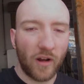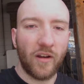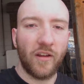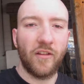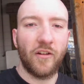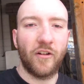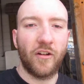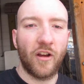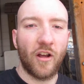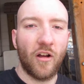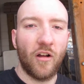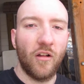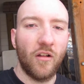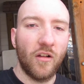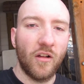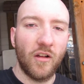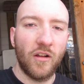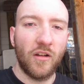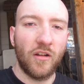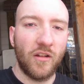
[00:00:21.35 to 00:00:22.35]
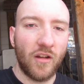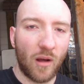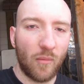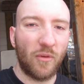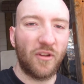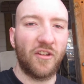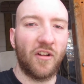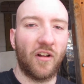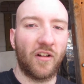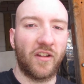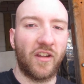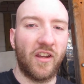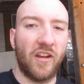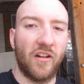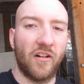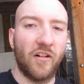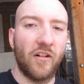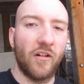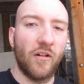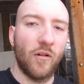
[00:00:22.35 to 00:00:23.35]
Howdy there, y'all. Yamasaki
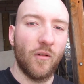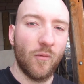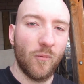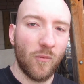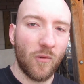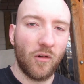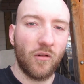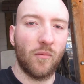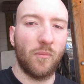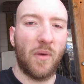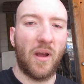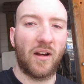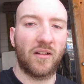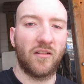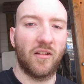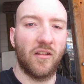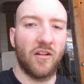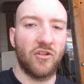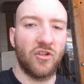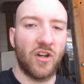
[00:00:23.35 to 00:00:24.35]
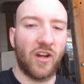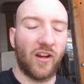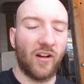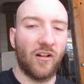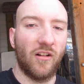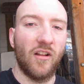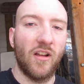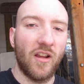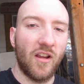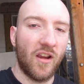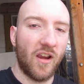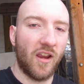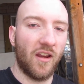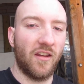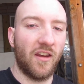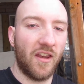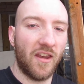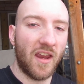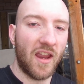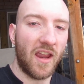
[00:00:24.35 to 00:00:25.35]
here. Welcome back to the channel, and
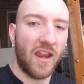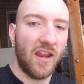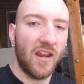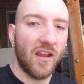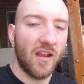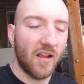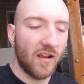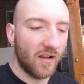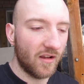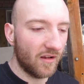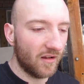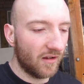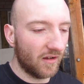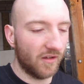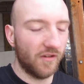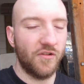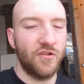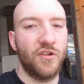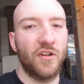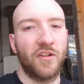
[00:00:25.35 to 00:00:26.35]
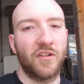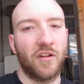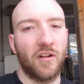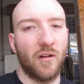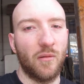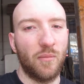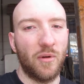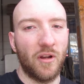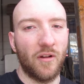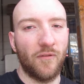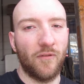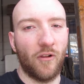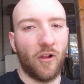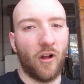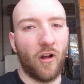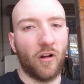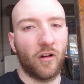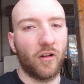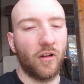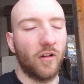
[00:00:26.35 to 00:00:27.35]
today is just gonna be a
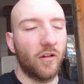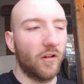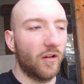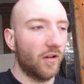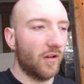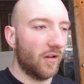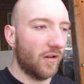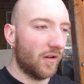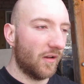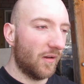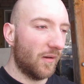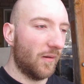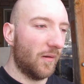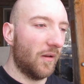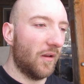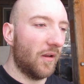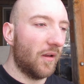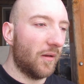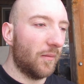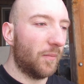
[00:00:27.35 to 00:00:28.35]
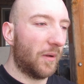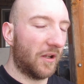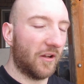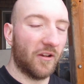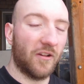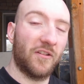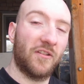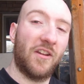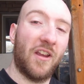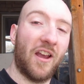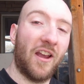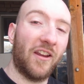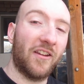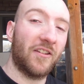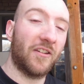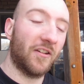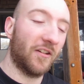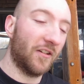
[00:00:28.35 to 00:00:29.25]
vlog. Because guys,